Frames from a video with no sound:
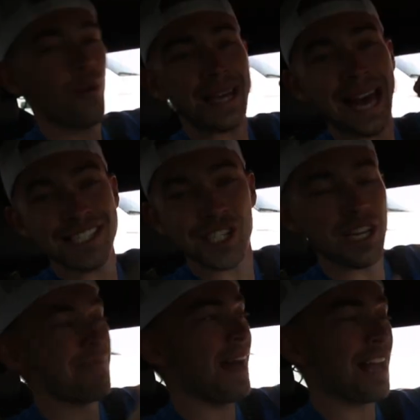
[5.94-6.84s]
we got
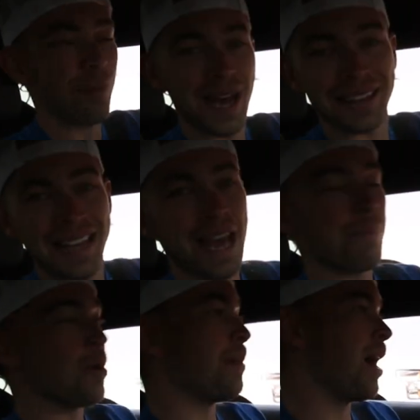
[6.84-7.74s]
Jeep mods, we got
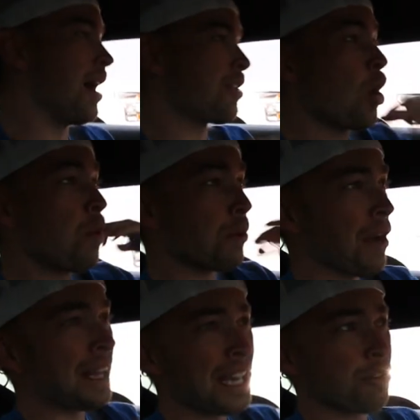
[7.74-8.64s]
Lambo mods. We're
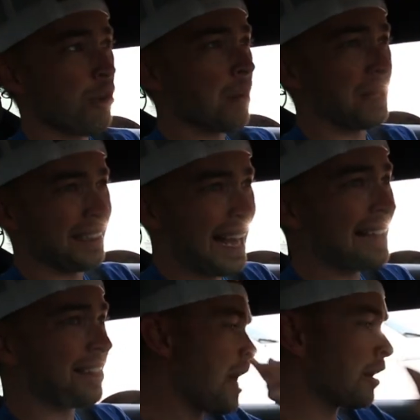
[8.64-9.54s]
running incredibly
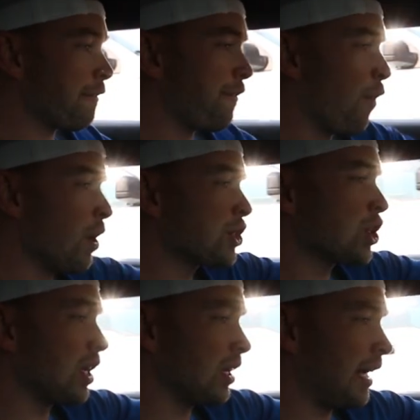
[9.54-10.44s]
late, and
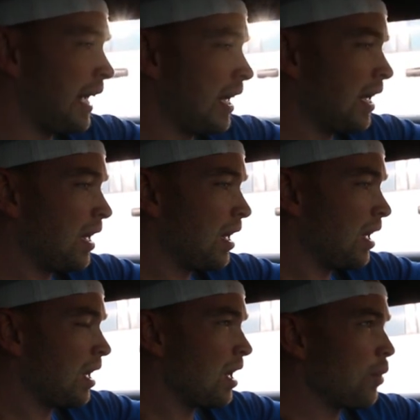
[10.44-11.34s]
unfortunately,
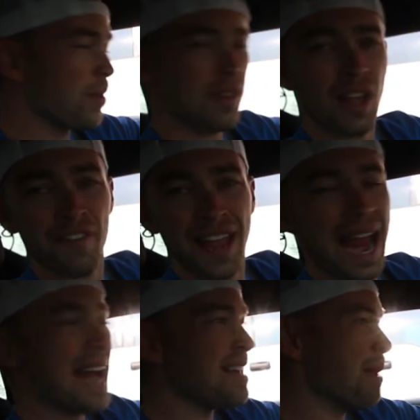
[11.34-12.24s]
we still have
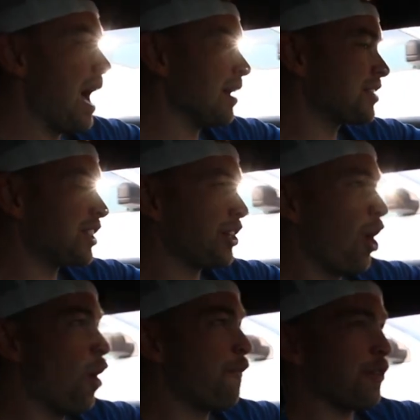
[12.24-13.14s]
80 miles to
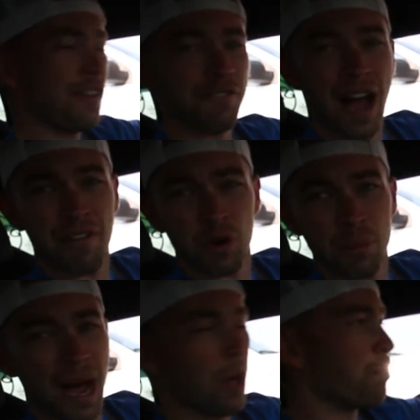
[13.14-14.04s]
go for the 500
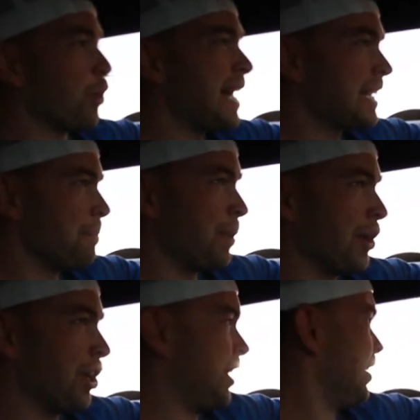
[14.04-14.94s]
mile break-in
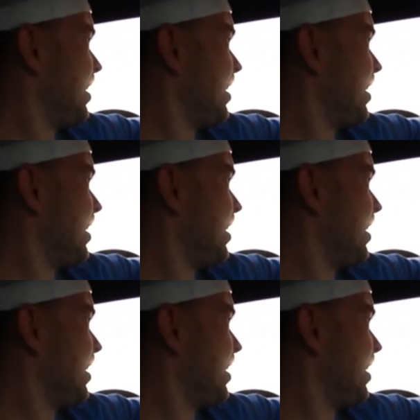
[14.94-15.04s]
period.